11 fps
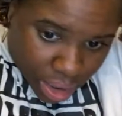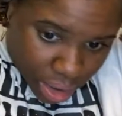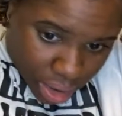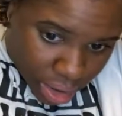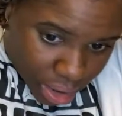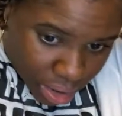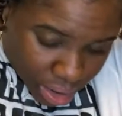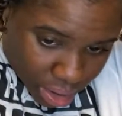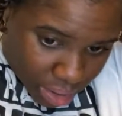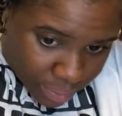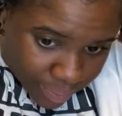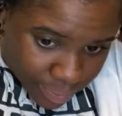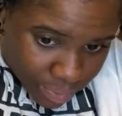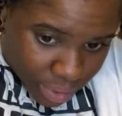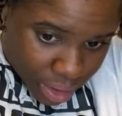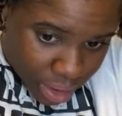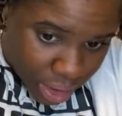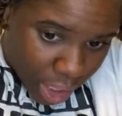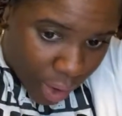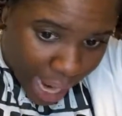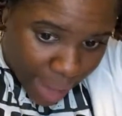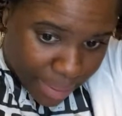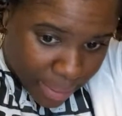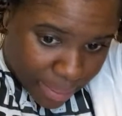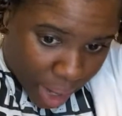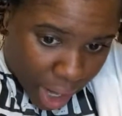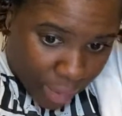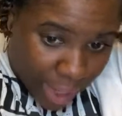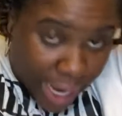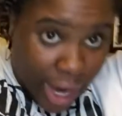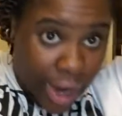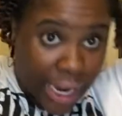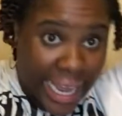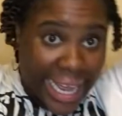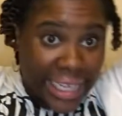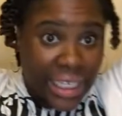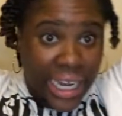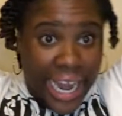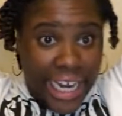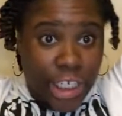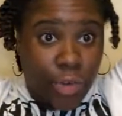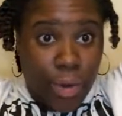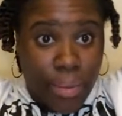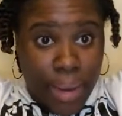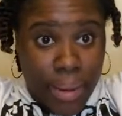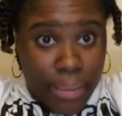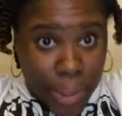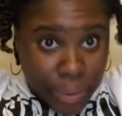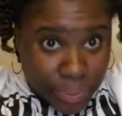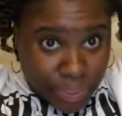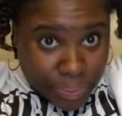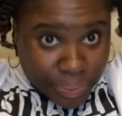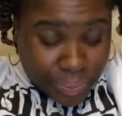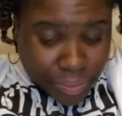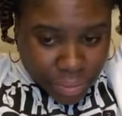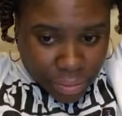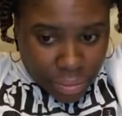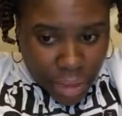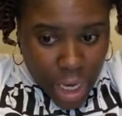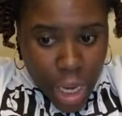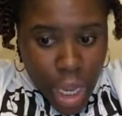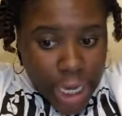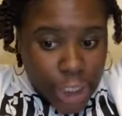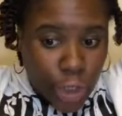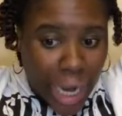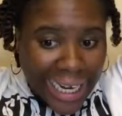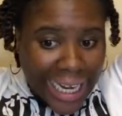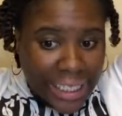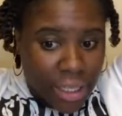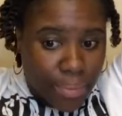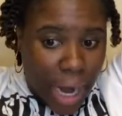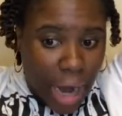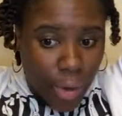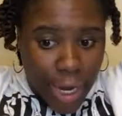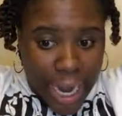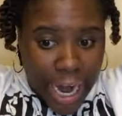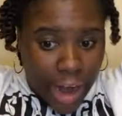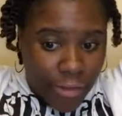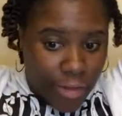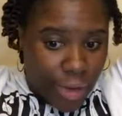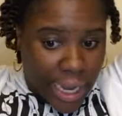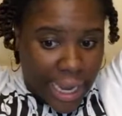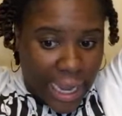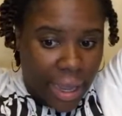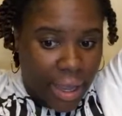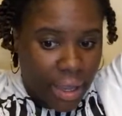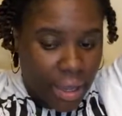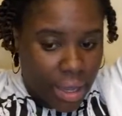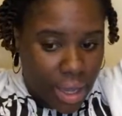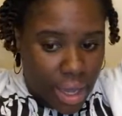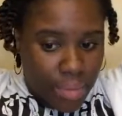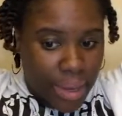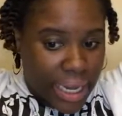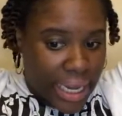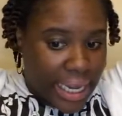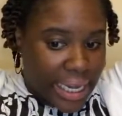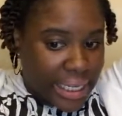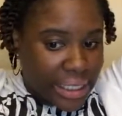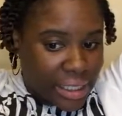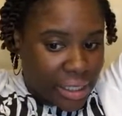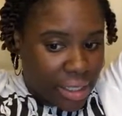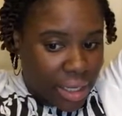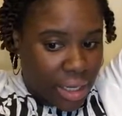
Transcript: Um, no, I be borrowing hair. Yes, in case you remember, try not to borrow hair if you can because